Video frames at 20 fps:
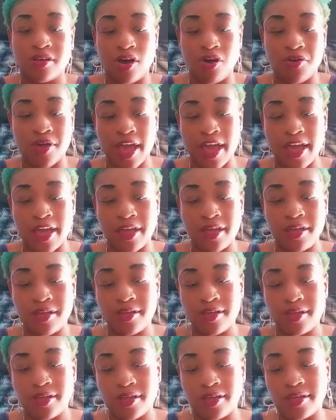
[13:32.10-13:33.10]
Okay?
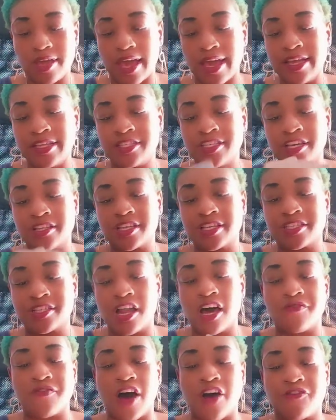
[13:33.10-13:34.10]
Yeah, he took this
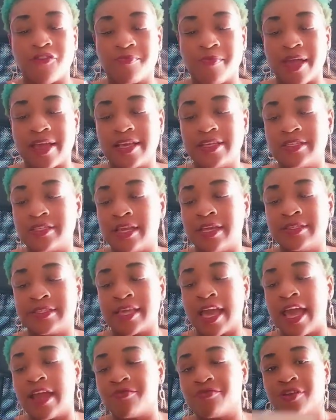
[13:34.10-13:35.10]
love off of back. He's he's
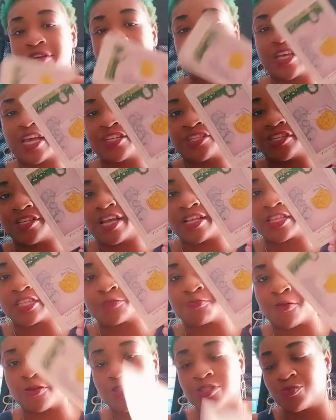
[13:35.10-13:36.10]
gained realization that
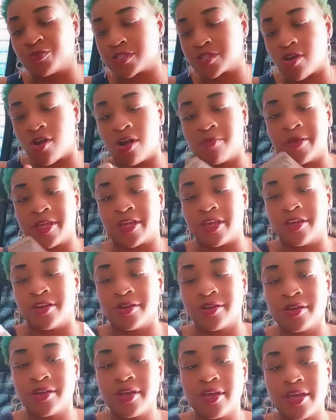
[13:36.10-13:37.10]
this person was karmic
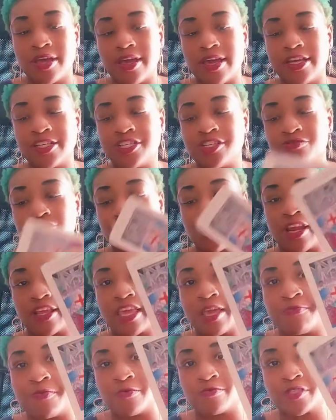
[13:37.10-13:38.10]
here. And she was trying to
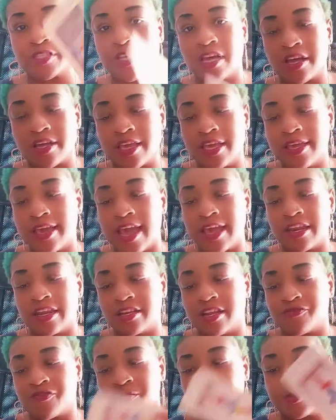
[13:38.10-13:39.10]
keep him stuck. He gained a
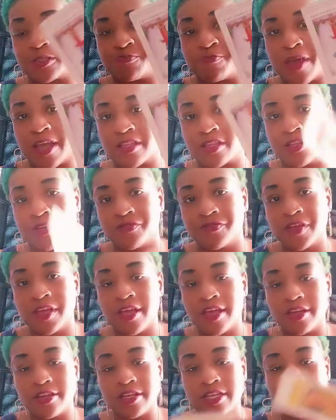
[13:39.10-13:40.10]
different perspective.
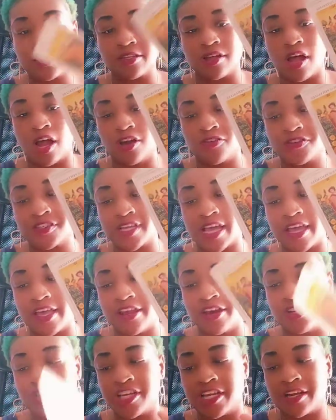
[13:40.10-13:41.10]
This earth sign
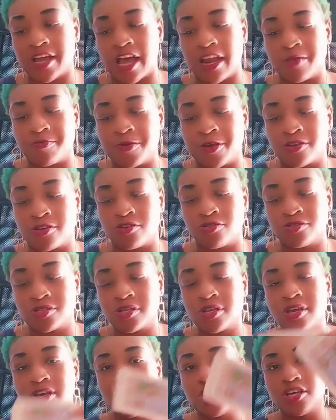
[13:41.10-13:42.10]
energy, nine of
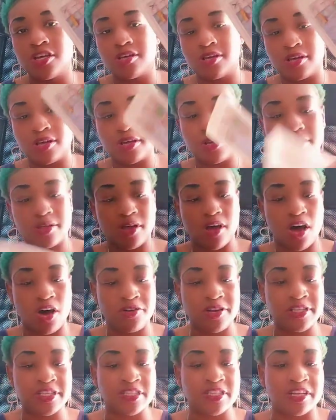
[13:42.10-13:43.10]
pentacles.
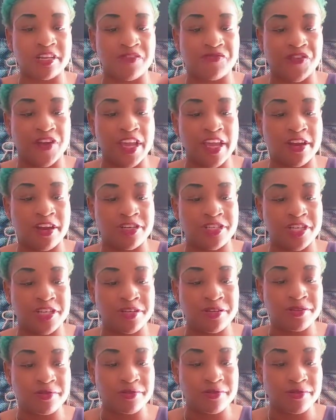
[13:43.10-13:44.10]
Oh, this is a different
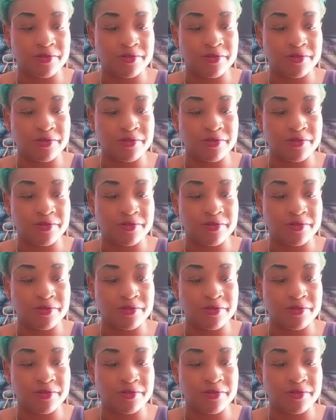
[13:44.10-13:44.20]
energy.